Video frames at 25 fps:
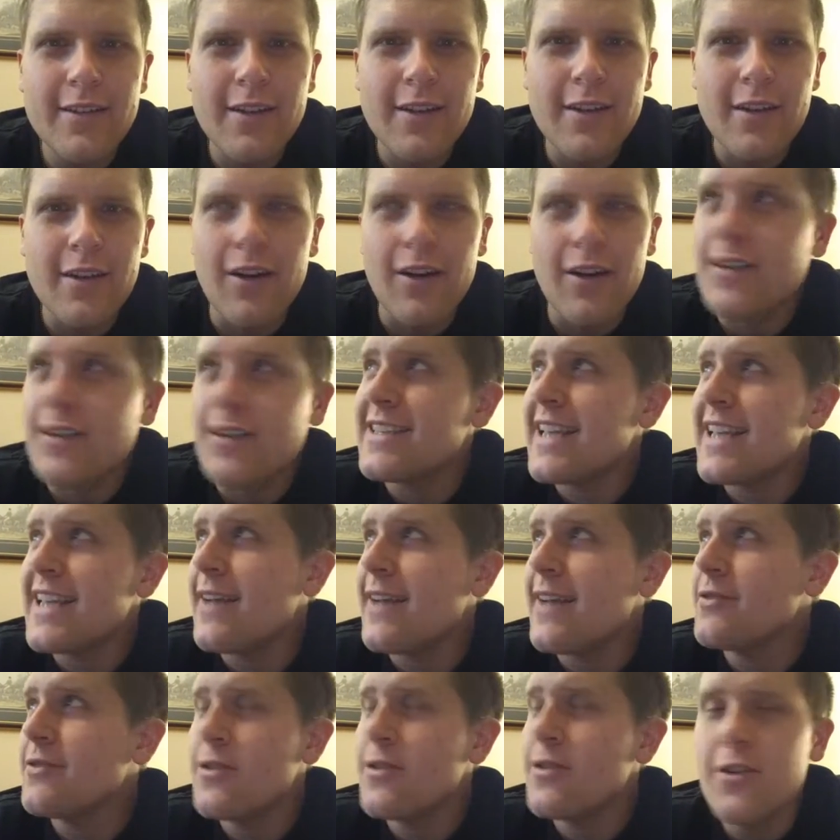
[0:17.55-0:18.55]
or this
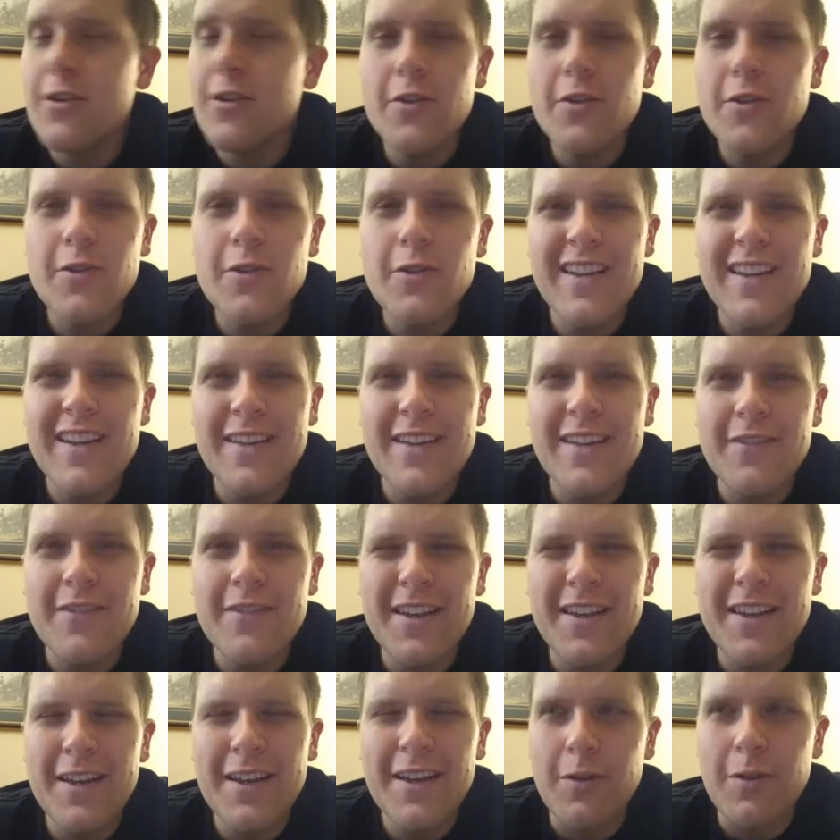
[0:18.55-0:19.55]
afternoon,
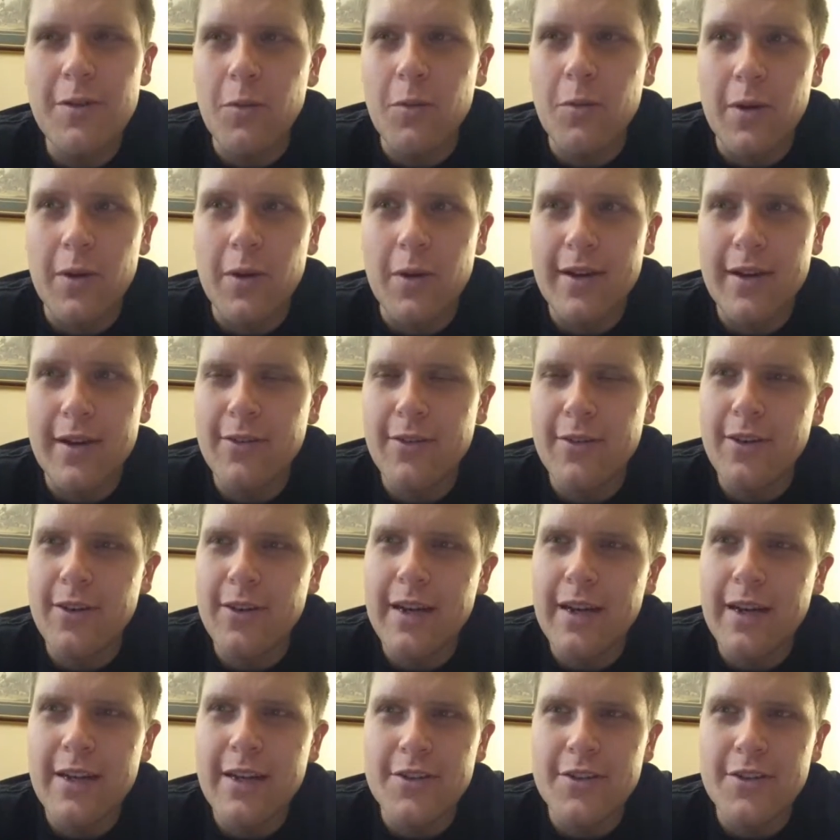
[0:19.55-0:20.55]
evening, whenever it
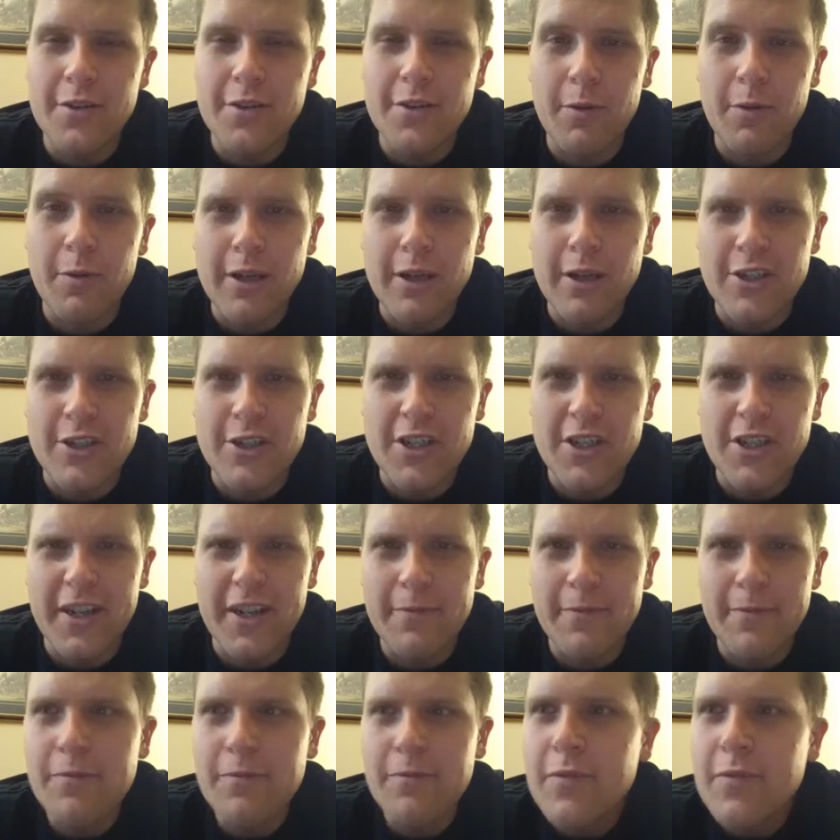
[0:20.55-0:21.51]
is you're watching,